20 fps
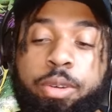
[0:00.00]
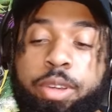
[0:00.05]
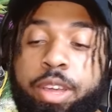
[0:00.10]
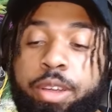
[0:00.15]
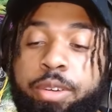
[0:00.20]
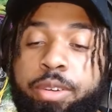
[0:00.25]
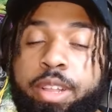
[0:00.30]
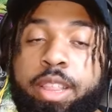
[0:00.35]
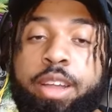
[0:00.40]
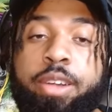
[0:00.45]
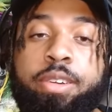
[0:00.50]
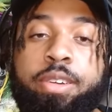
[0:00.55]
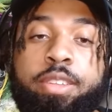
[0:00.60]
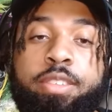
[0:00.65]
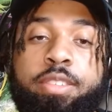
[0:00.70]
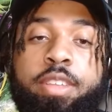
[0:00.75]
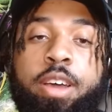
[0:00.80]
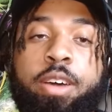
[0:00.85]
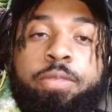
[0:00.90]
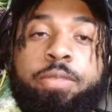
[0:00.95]
you know, here and
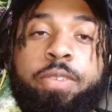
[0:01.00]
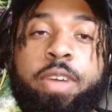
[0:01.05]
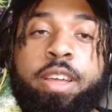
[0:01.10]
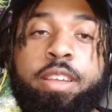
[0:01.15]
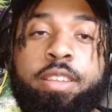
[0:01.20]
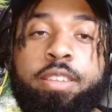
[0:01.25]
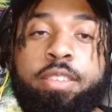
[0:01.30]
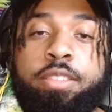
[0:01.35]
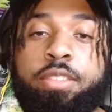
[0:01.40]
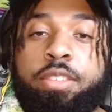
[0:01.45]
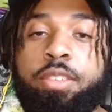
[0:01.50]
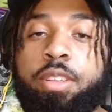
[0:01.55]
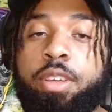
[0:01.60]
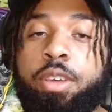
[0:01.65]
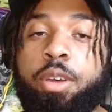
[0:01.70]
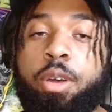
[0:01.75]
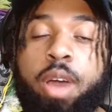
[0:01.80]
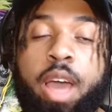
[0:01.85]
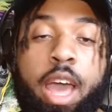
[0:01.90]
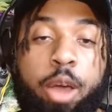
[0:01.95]
there and stuff
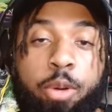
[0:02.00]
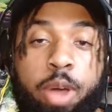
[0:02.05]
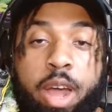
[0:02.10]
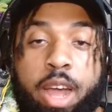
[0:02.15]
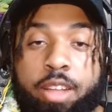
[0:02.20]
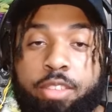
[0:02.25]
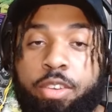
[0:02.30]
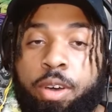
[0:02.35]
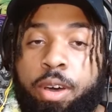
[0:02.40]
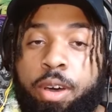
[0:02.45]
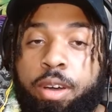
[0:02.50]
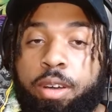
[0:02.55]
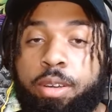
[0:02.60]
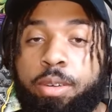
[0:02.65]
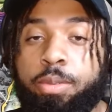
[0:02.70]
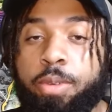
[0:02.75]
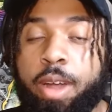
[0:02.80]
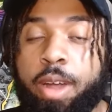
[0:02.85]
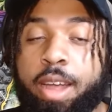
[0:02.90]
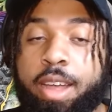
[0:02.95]
is you know, how I
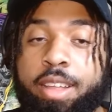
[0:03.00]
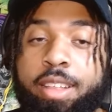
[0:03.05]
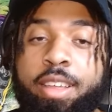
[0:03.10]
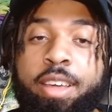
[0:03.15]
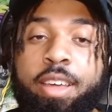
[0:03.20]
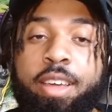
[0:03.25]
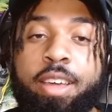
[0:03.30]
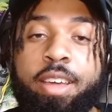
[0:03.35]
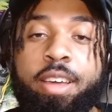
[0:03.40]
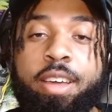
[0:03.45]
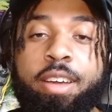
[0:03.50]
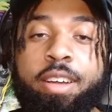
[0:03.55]
talk, right?